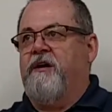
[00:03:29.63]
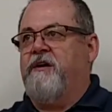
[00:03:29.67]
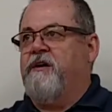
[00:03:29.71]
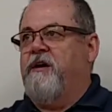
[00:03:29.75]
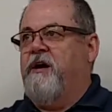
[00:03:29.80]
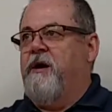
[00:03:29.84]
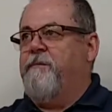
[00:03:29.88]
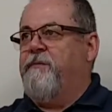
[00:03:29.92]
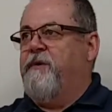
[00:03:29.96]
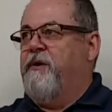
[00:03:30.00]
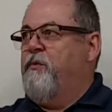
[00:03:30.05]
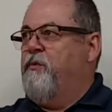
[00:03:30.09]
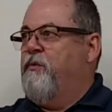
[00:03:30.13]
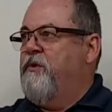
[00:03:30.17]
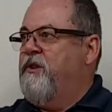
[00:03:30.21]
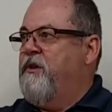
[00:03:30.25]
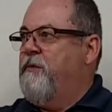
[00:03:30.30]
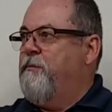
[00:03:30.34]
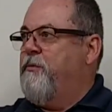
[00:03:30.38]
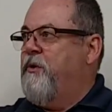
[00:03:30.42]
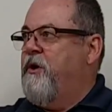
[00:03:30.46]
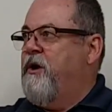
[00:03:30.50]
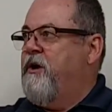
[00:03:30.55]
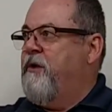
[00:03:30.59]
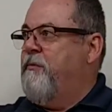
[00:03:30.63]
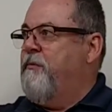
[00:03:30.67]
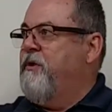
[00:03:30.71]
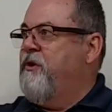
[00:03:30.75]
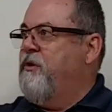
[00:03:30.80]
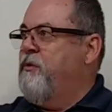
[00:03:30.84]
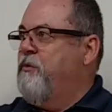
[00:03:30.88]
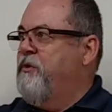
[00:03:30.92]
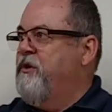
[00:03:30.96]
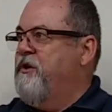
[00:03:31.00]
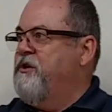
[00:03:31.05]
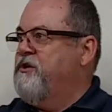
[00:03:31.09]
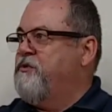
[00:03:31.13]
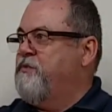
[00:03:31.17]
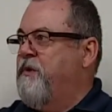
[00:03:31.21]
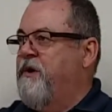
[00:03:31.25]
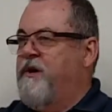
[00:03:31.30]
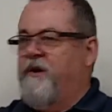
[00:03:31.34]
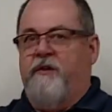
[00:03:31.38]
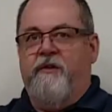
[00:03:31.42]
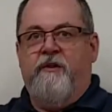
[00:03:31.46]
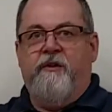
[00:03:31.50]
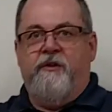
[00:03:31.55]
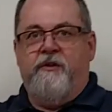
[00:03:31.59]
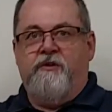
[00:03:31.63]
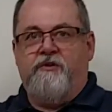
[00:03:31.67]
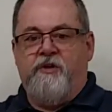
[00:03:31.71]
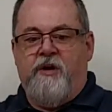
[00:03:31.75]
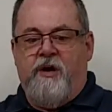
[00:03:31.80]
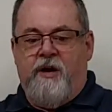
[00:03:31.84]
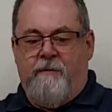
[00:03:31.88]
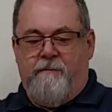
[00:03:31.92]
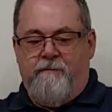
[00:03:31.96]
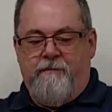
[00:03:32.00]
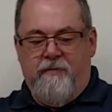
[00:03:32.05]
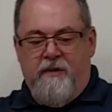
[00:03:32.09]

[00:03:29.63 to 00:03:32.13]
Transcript: cupping when the bottom of the wood is wetter than the top.